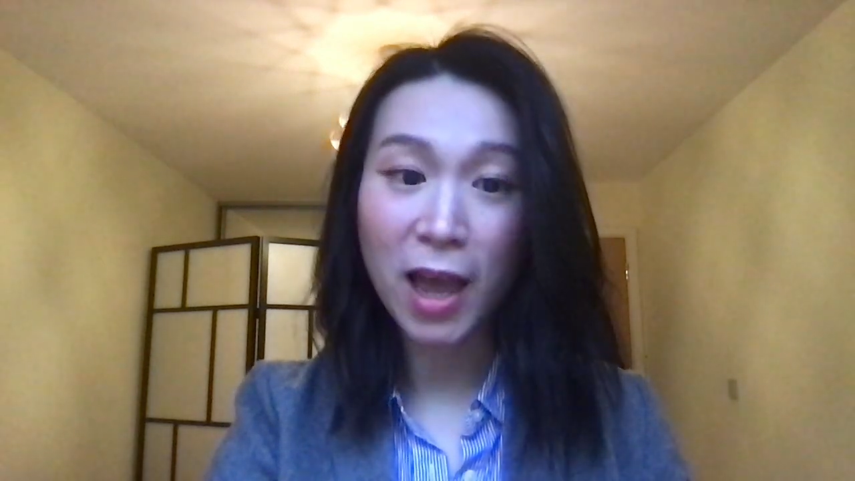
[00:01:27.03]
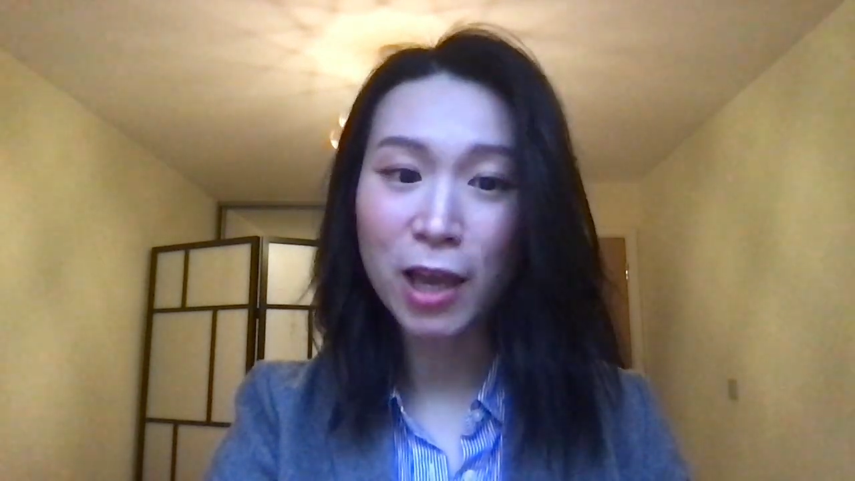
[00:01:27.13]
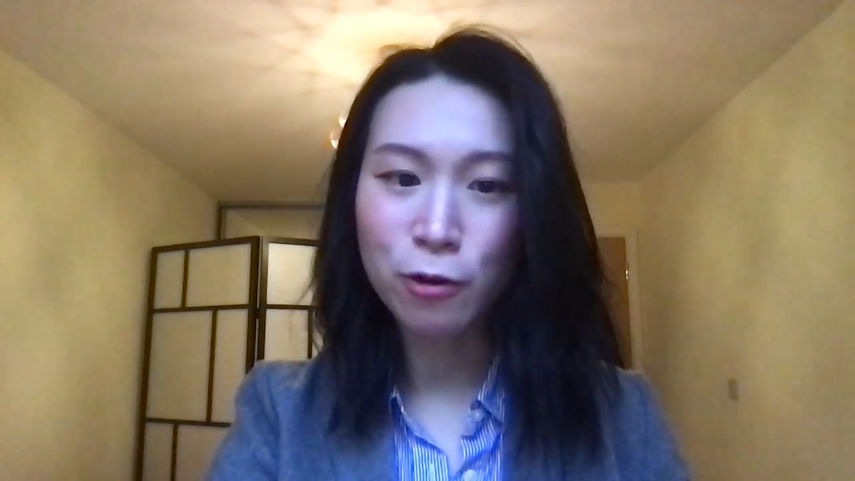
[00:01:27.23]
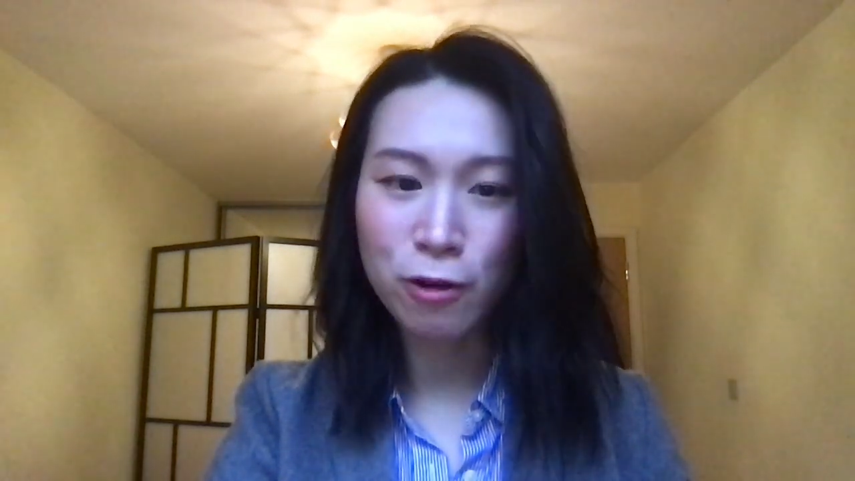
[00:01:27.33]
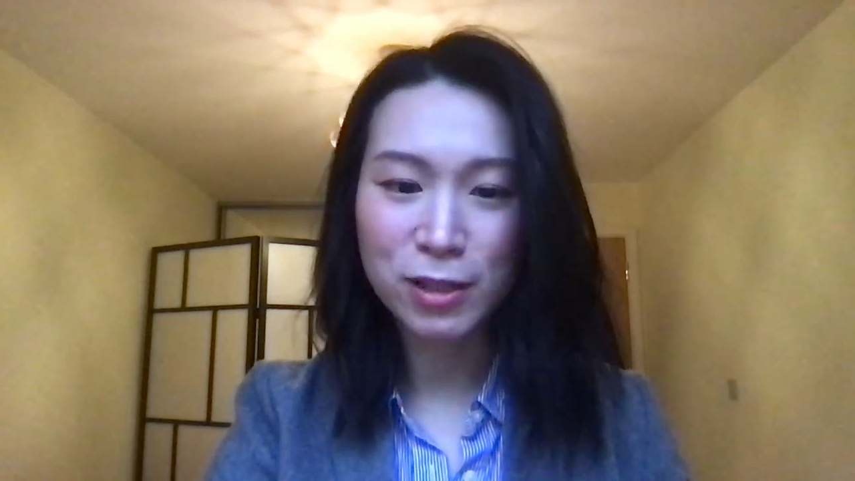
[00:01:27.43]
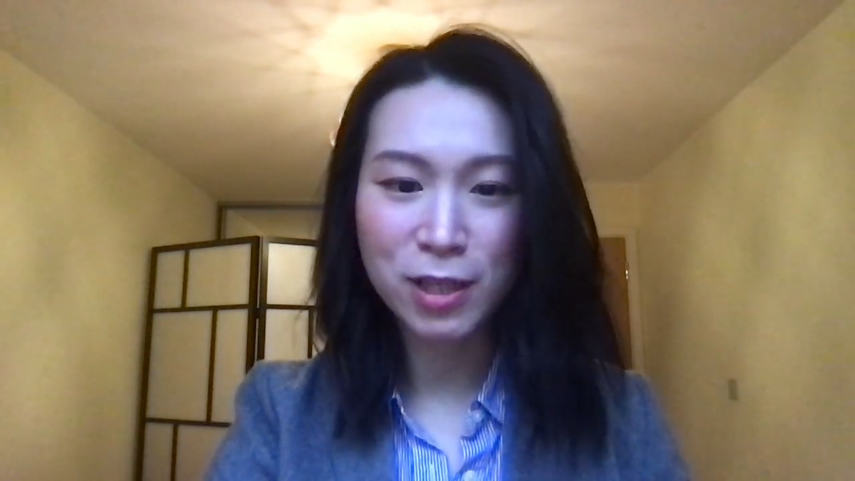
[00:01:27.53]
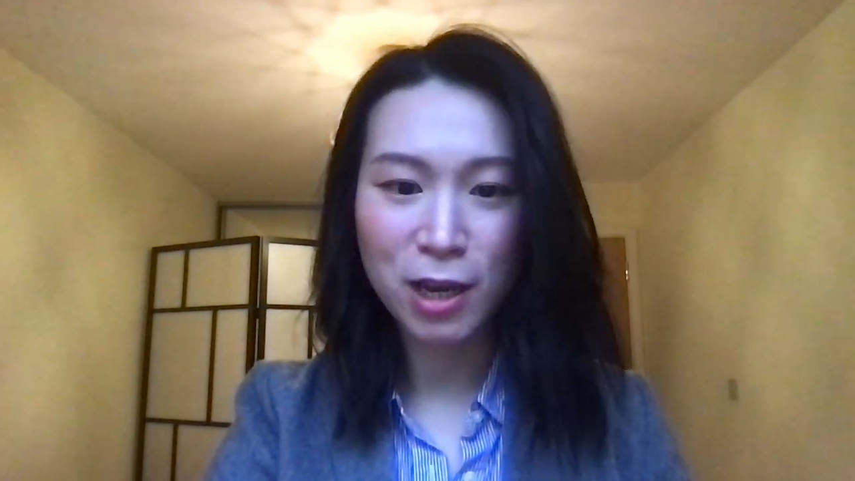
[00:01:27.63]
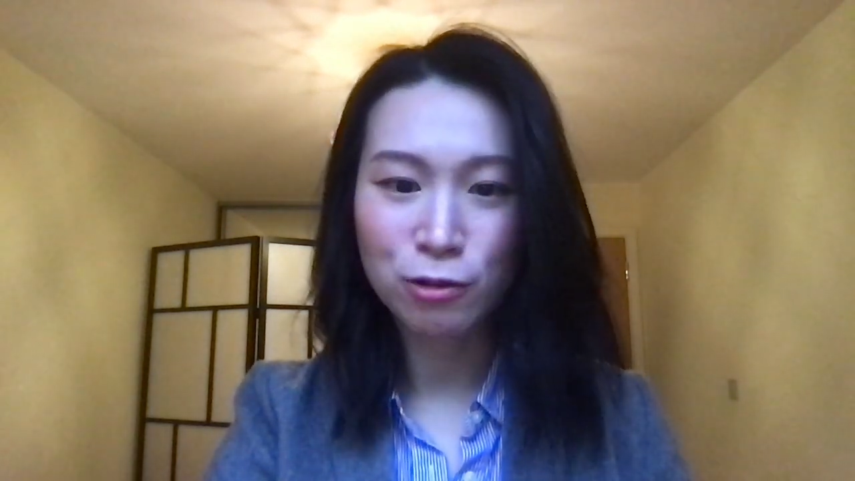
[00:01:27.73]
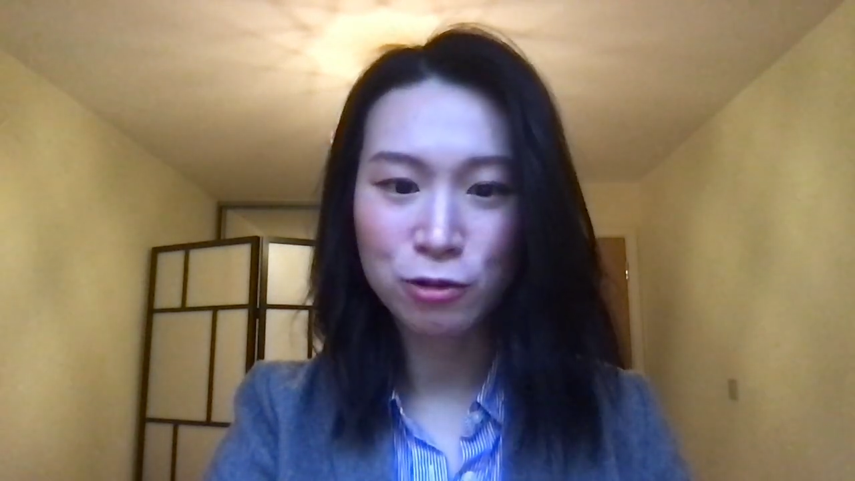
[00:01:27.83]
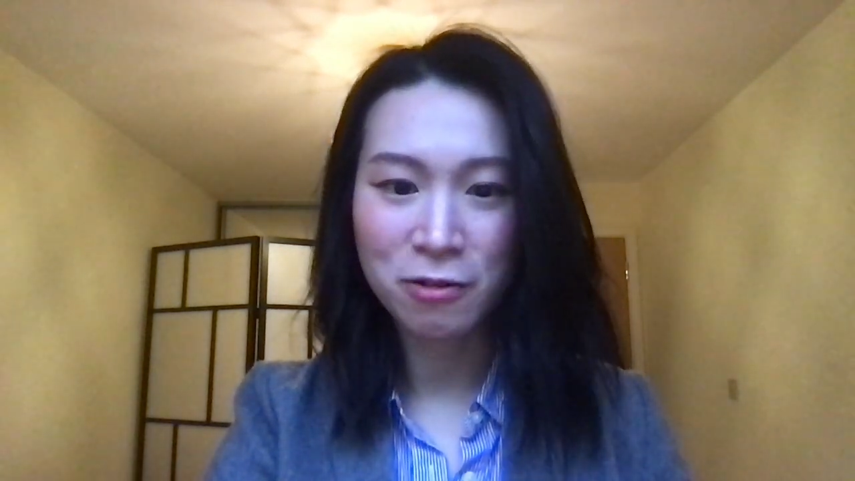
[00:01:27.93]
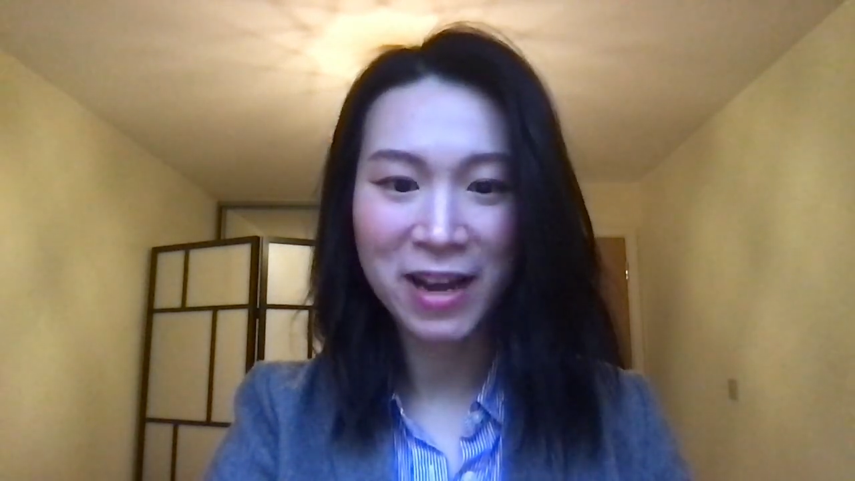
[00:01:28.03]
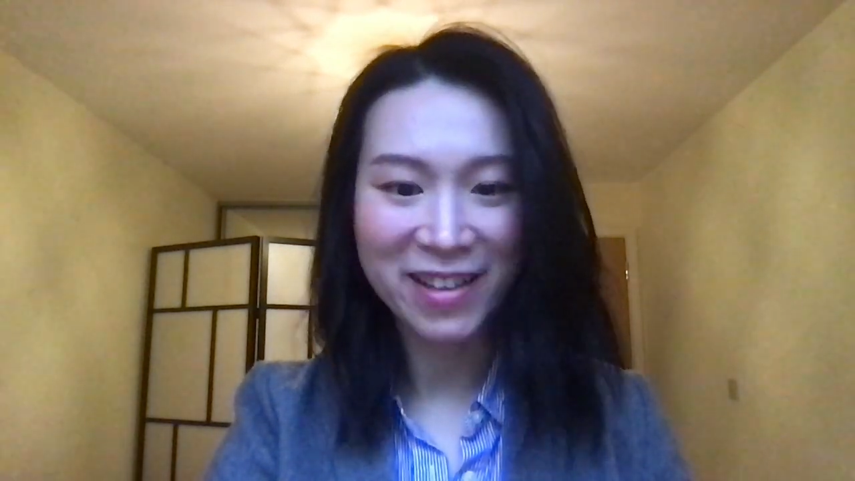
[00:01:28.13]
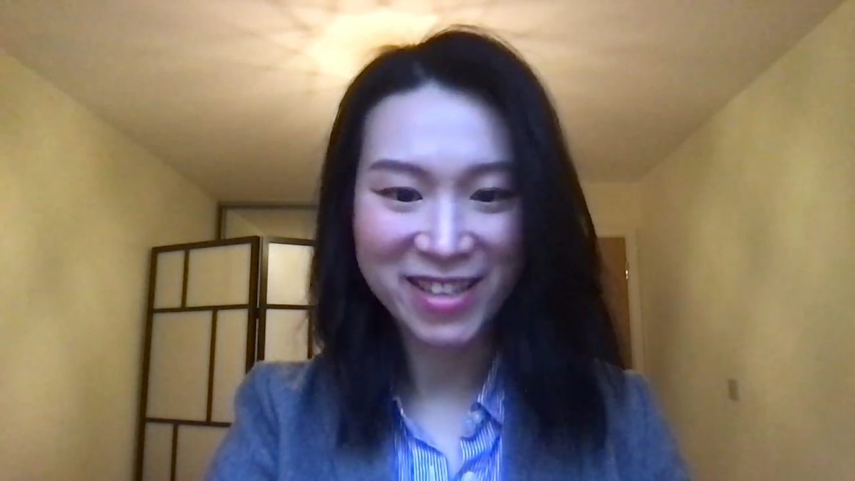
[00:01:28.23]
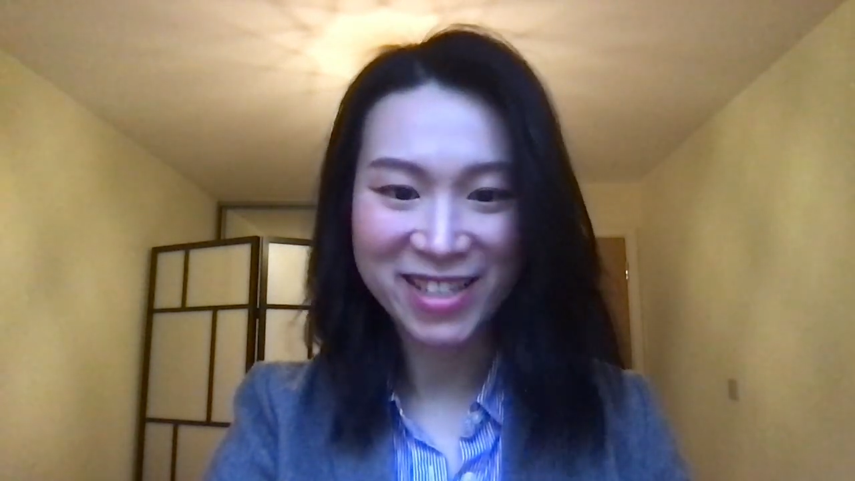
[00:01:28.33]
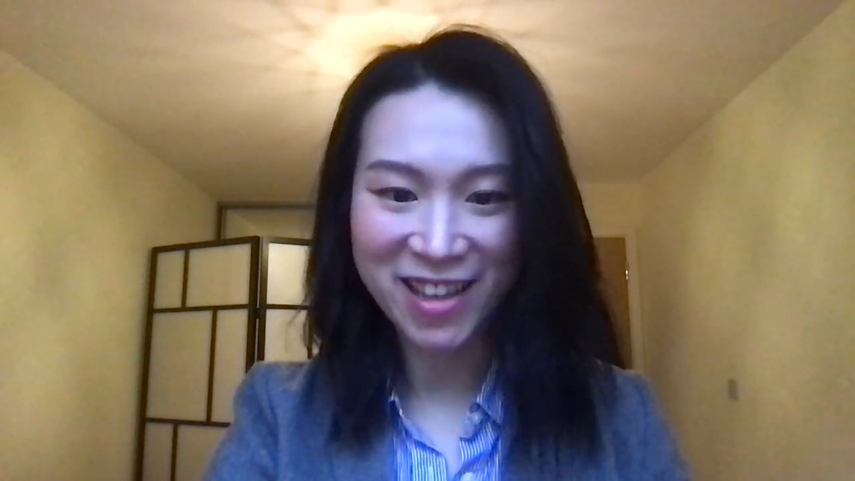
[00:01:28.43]
and cross-cultural
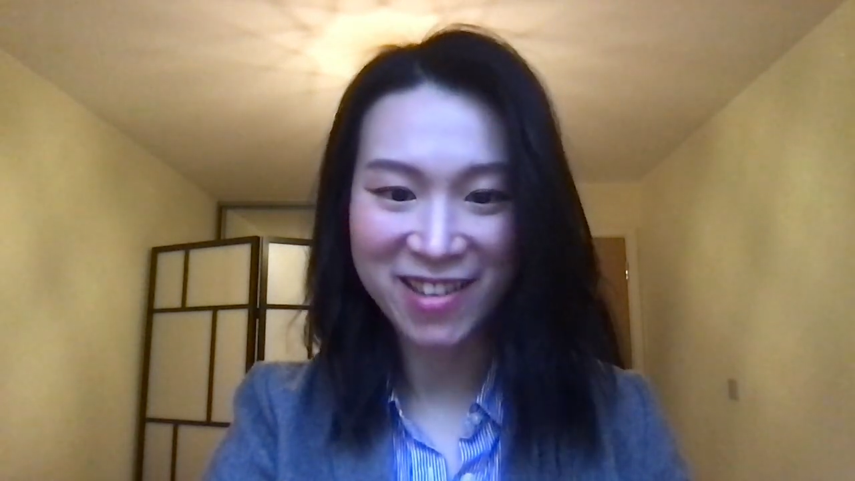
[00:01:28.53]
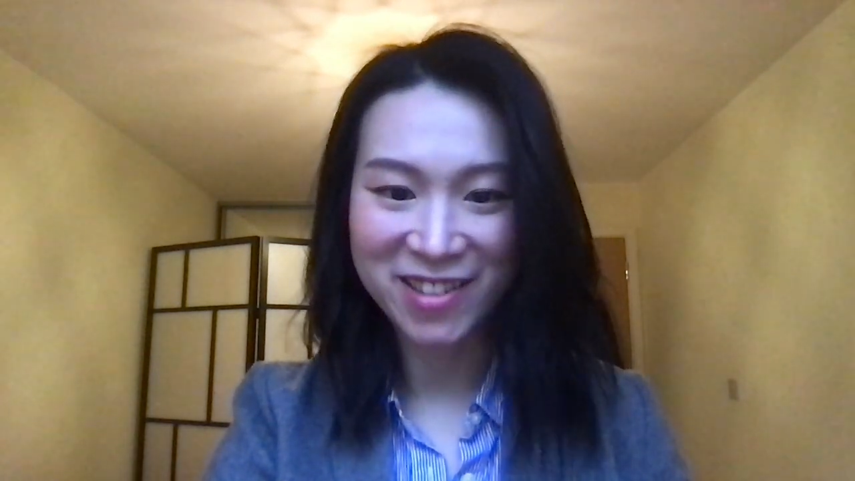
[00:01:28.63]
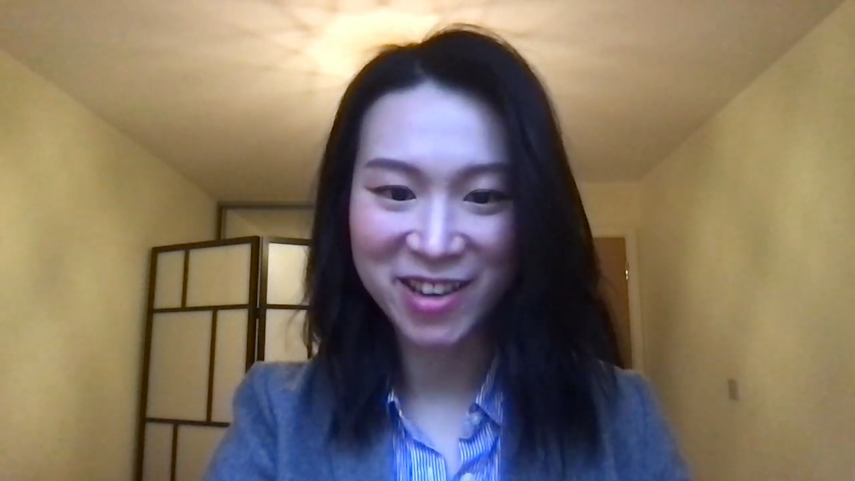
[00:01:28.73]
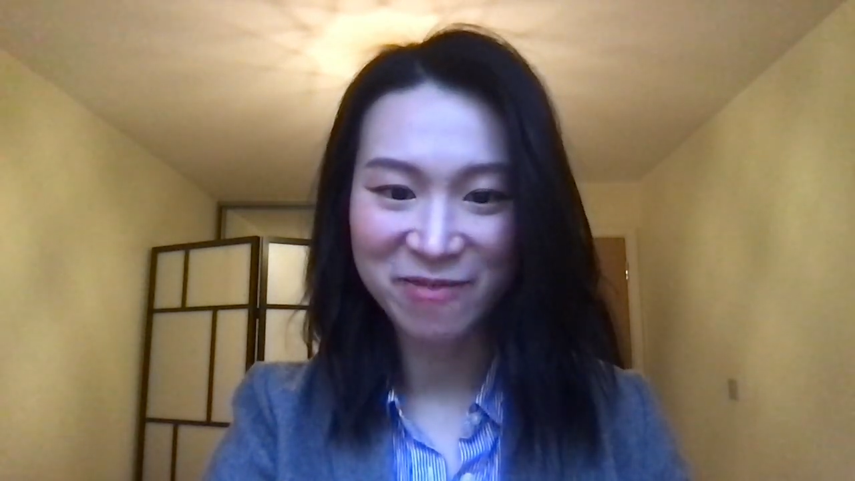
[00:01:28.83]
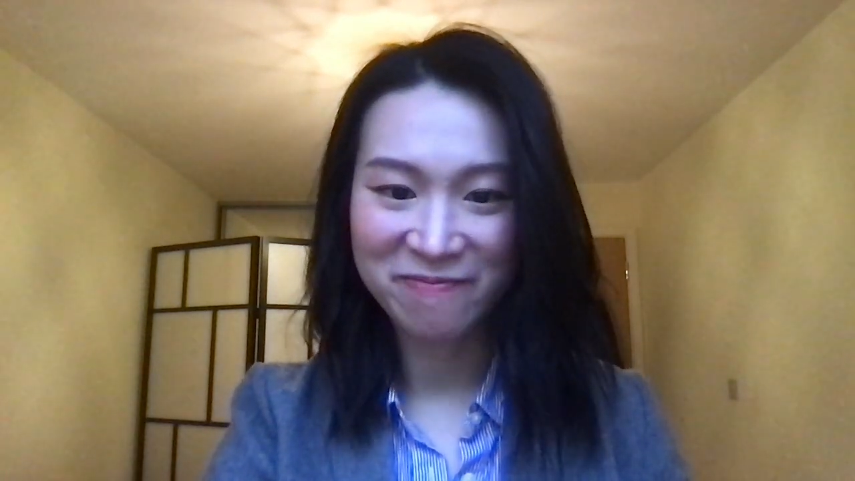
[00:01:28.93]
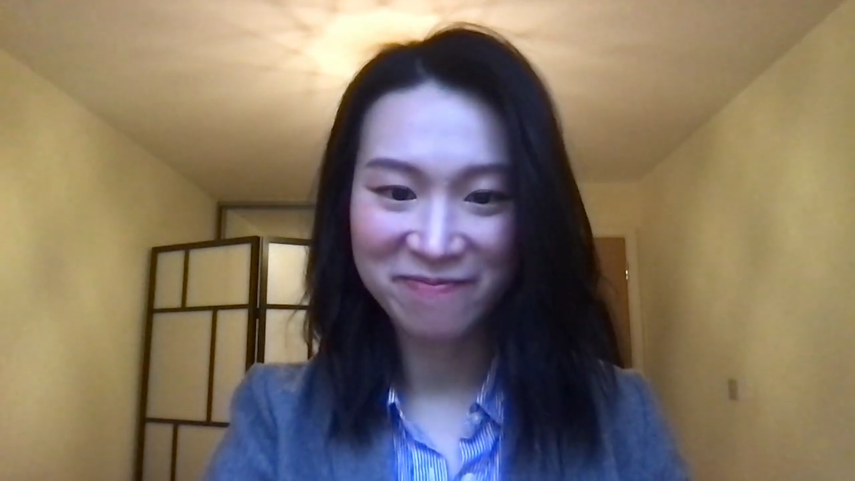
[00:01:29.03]
understanding.